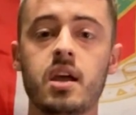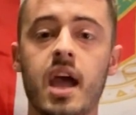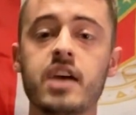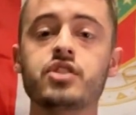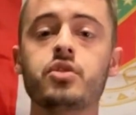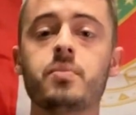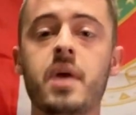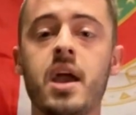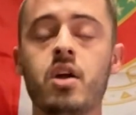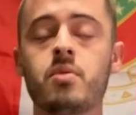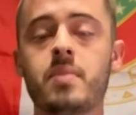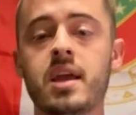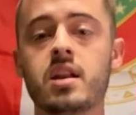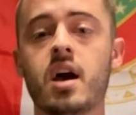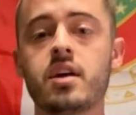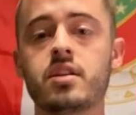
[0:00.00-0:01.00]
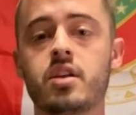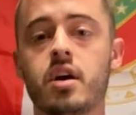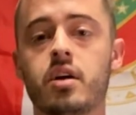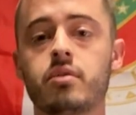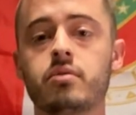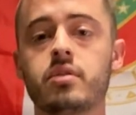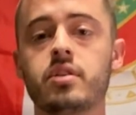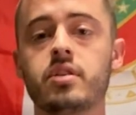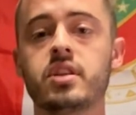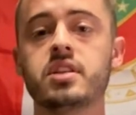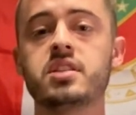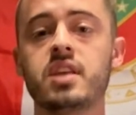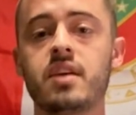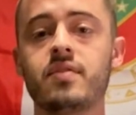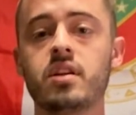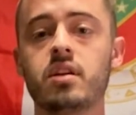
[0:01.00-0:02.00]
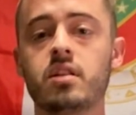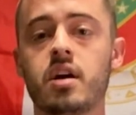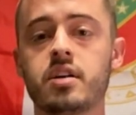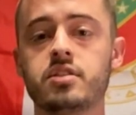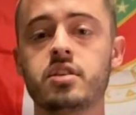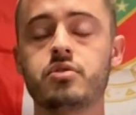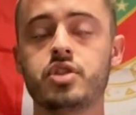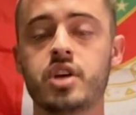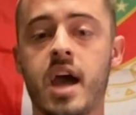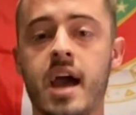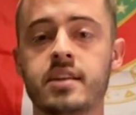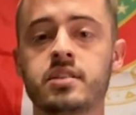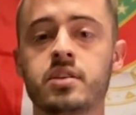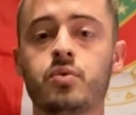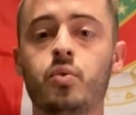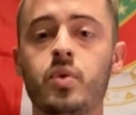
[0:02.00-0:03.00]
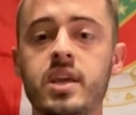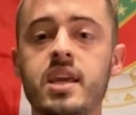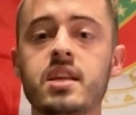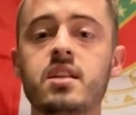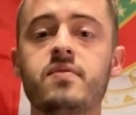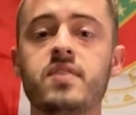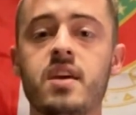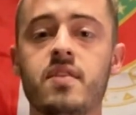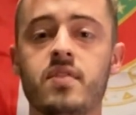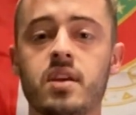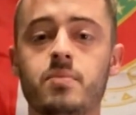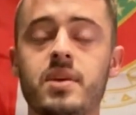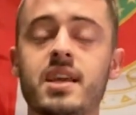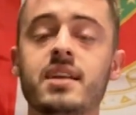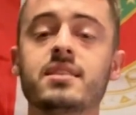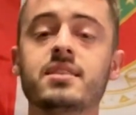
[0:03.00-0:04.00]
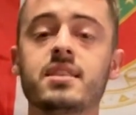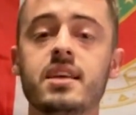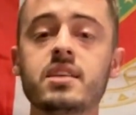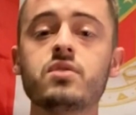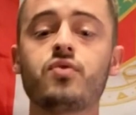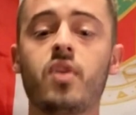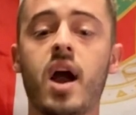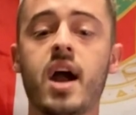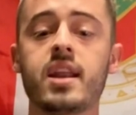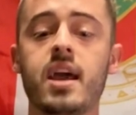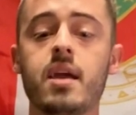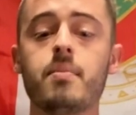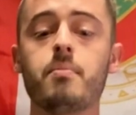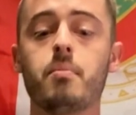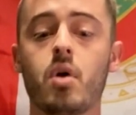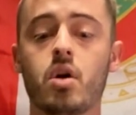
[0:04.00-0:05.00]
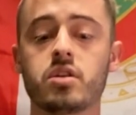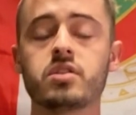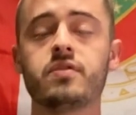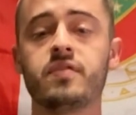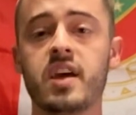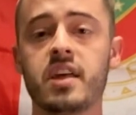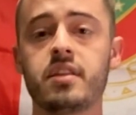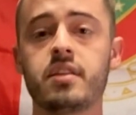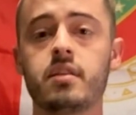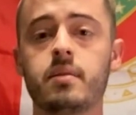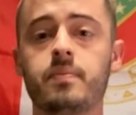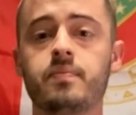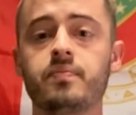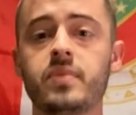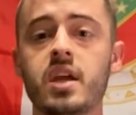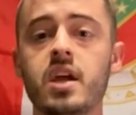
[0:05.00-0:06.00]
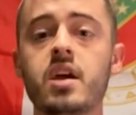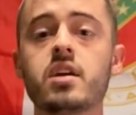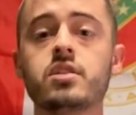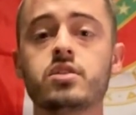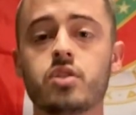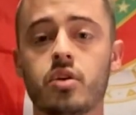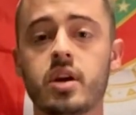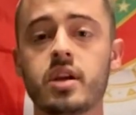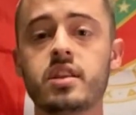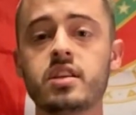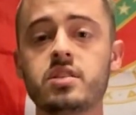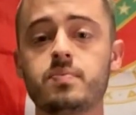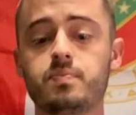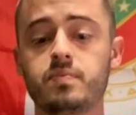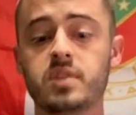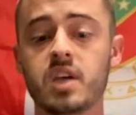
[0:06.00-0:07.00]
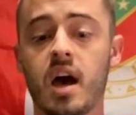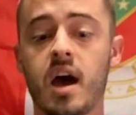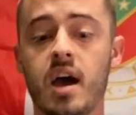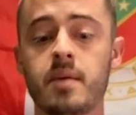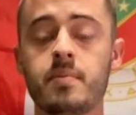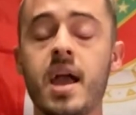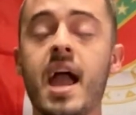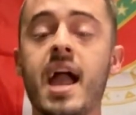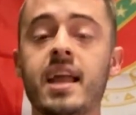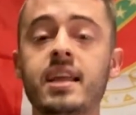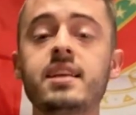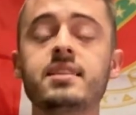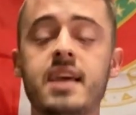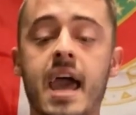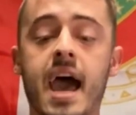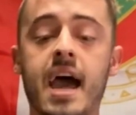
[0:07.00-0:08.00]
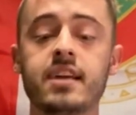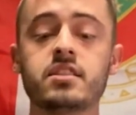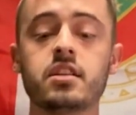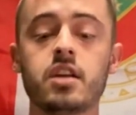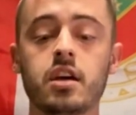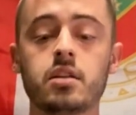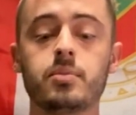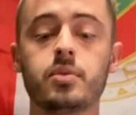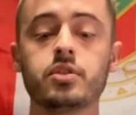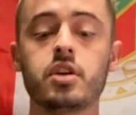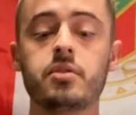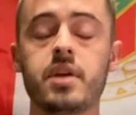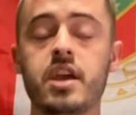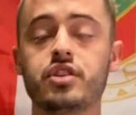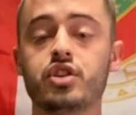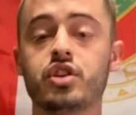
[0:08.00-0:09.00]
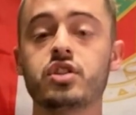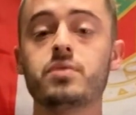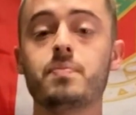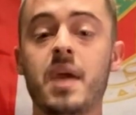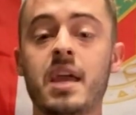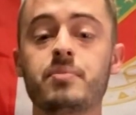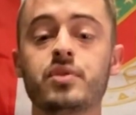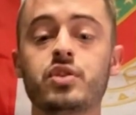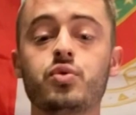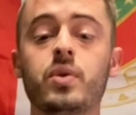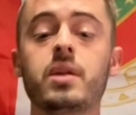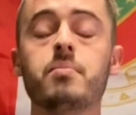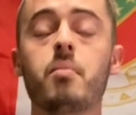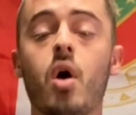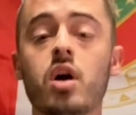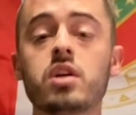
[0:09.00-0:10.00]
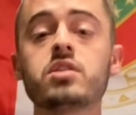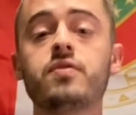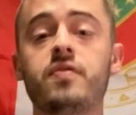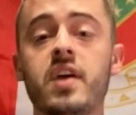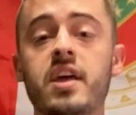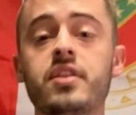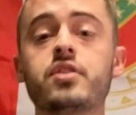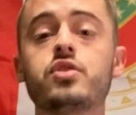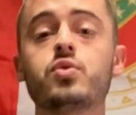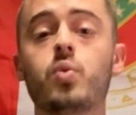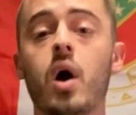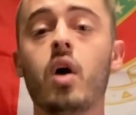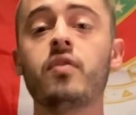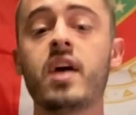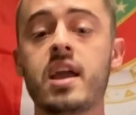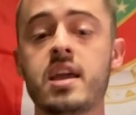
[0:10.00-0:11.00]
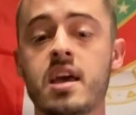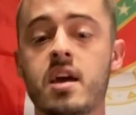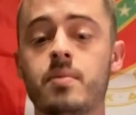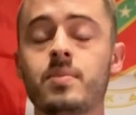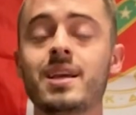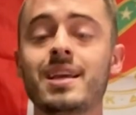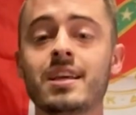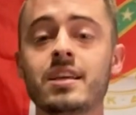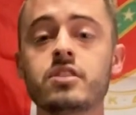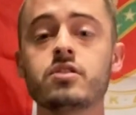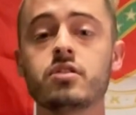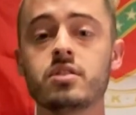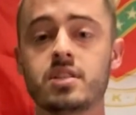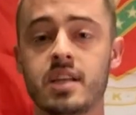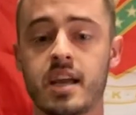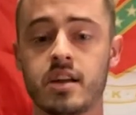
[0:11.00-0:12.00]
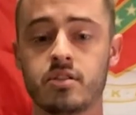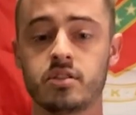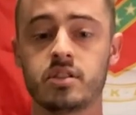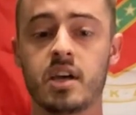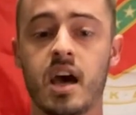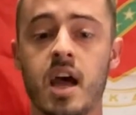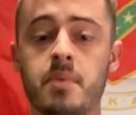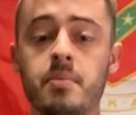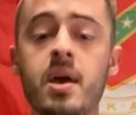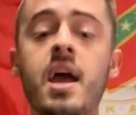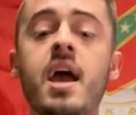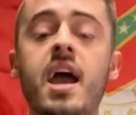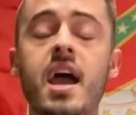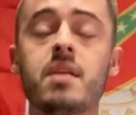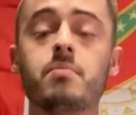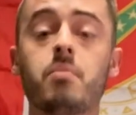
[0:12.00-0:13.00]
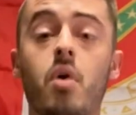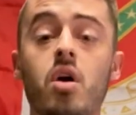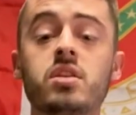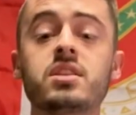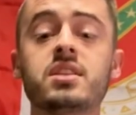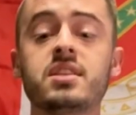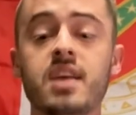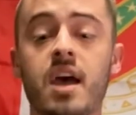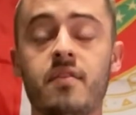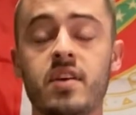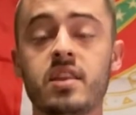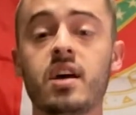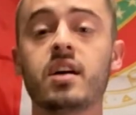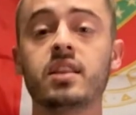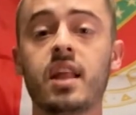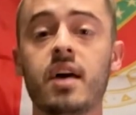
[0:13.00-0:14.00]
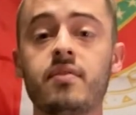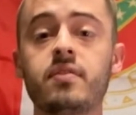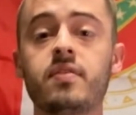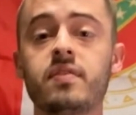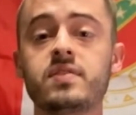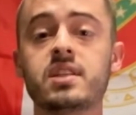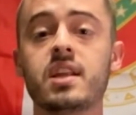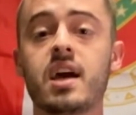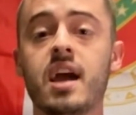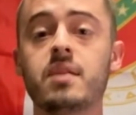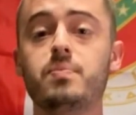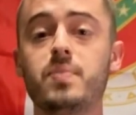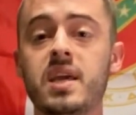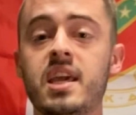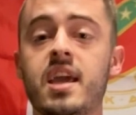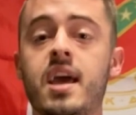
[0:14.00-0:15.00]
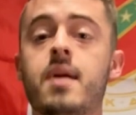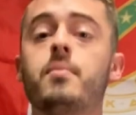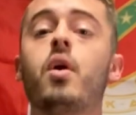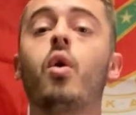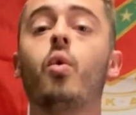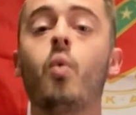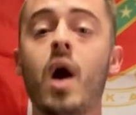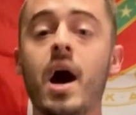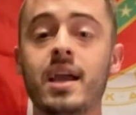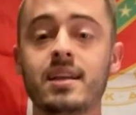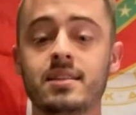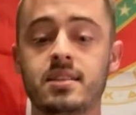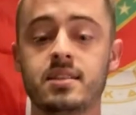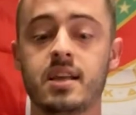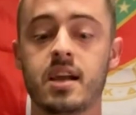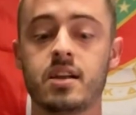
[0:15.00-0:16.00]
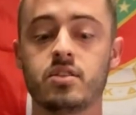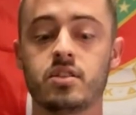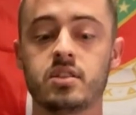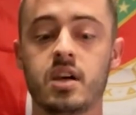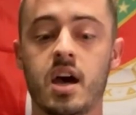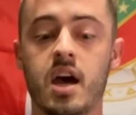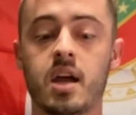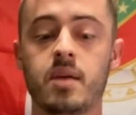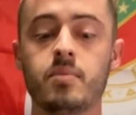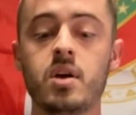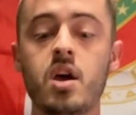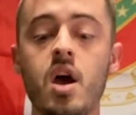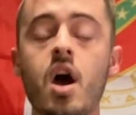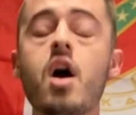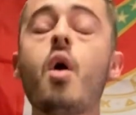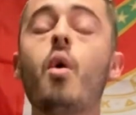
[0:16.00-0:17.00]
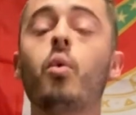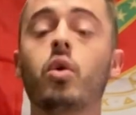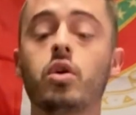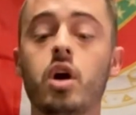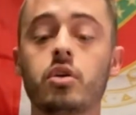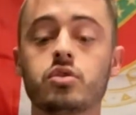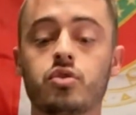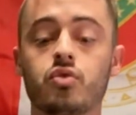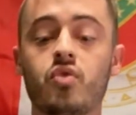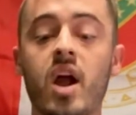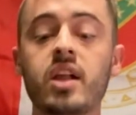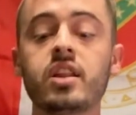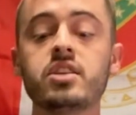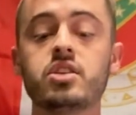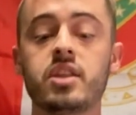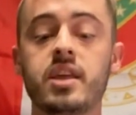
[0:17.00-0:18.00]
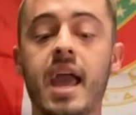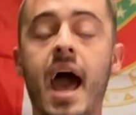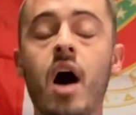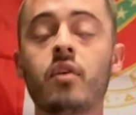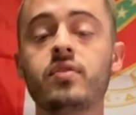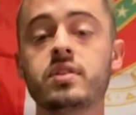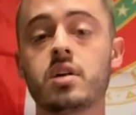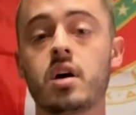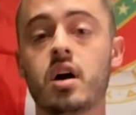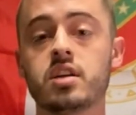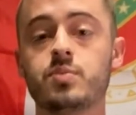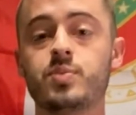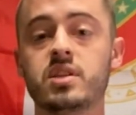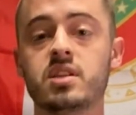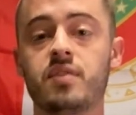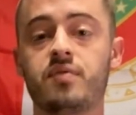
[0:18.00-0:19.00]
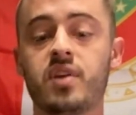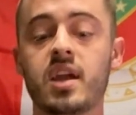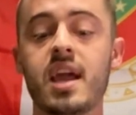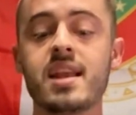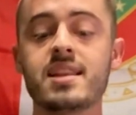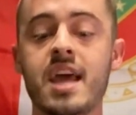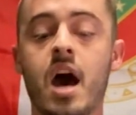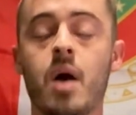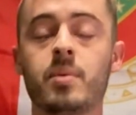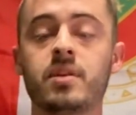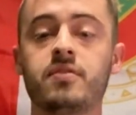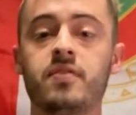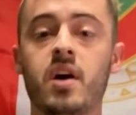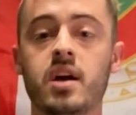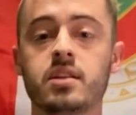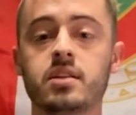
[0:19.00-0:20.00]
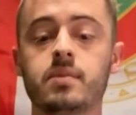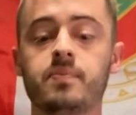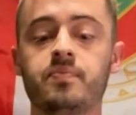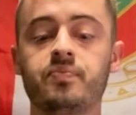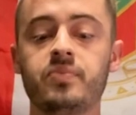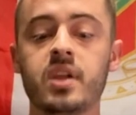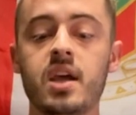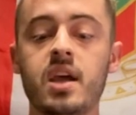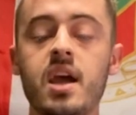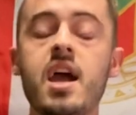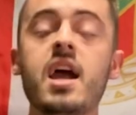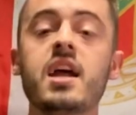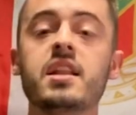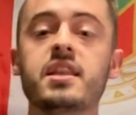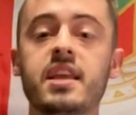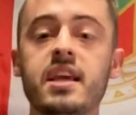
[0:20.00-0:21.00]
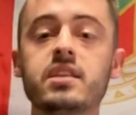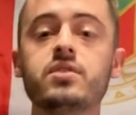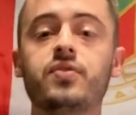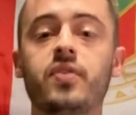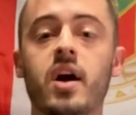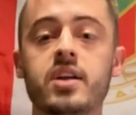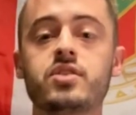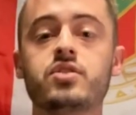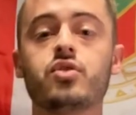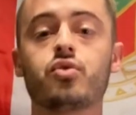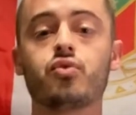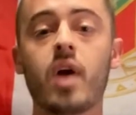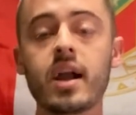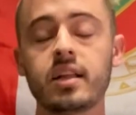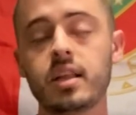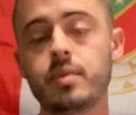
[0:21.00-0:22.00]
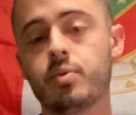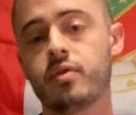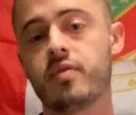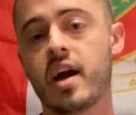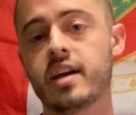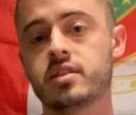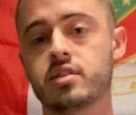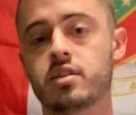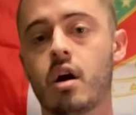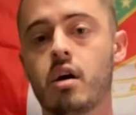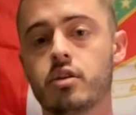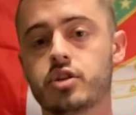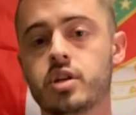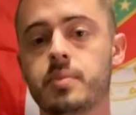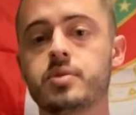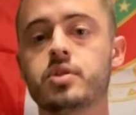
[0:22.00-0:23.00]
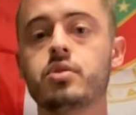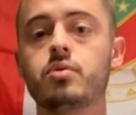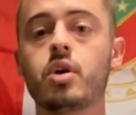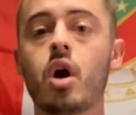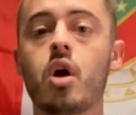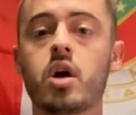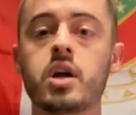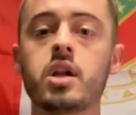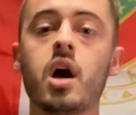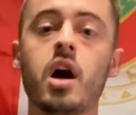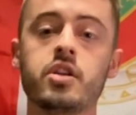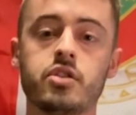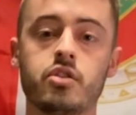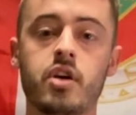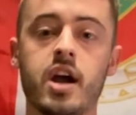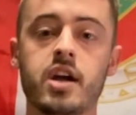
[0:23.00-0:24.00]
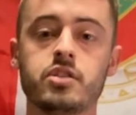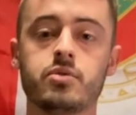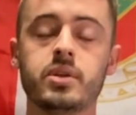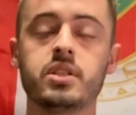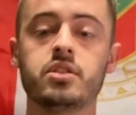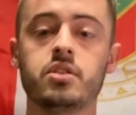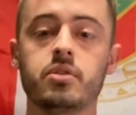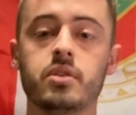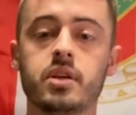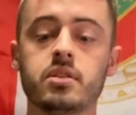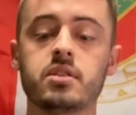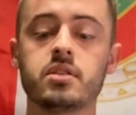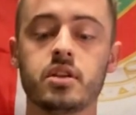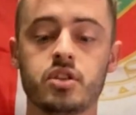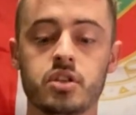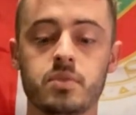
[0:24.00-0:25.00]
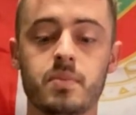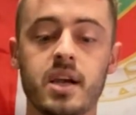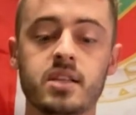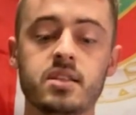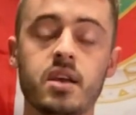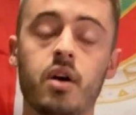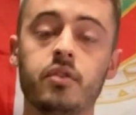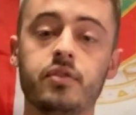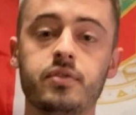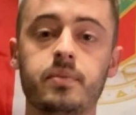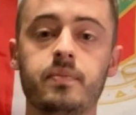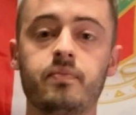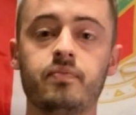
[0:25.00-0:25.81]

As you may or may not know, the Stephen Alonzo Jackson Weekend of Giving begins this Friday, March 5th. During this time, any tax-deductible donations made between March 5th, 12 a.m. Eastern Standard Time and March 7th, 11:59 p.m. Hawaiian Standard Time will go directly to the Alpha Tau Pacific Endowment Fund. This fund directly provides scholarships to current undergraduate students such as myself.